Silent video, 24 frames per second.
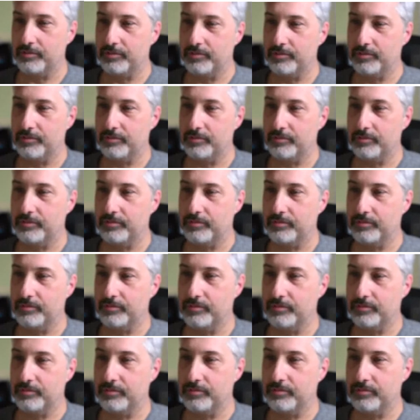
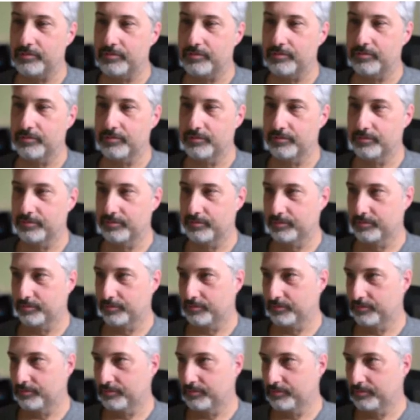
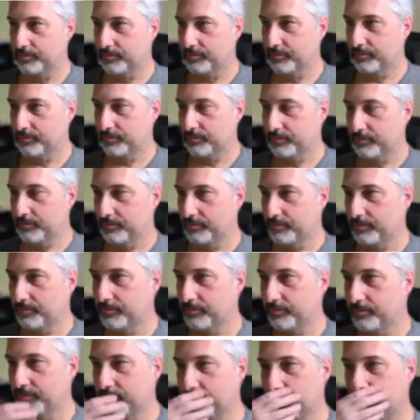
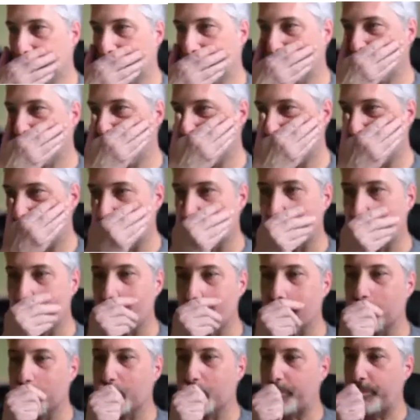
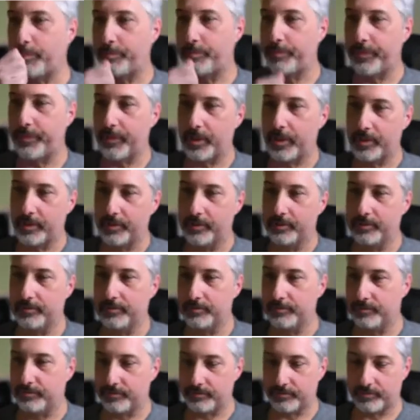
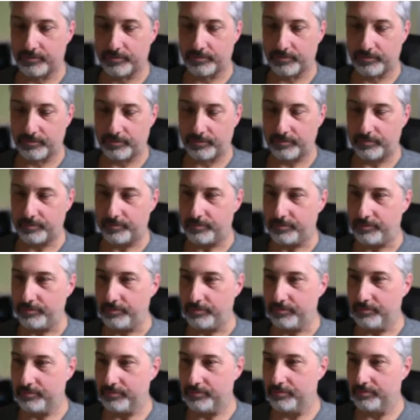
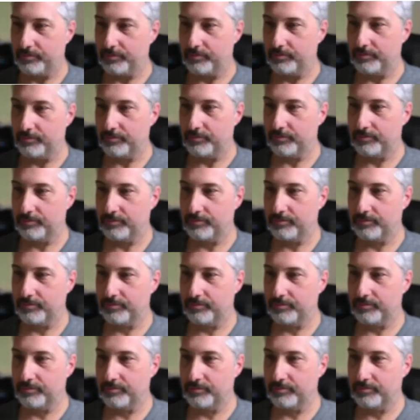
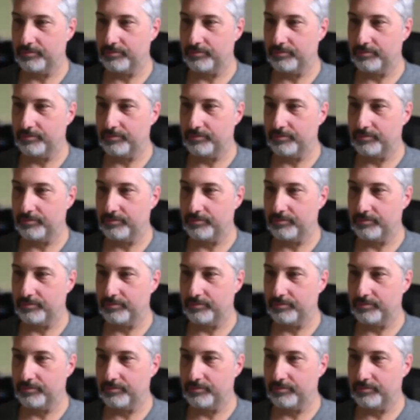(no one is talking)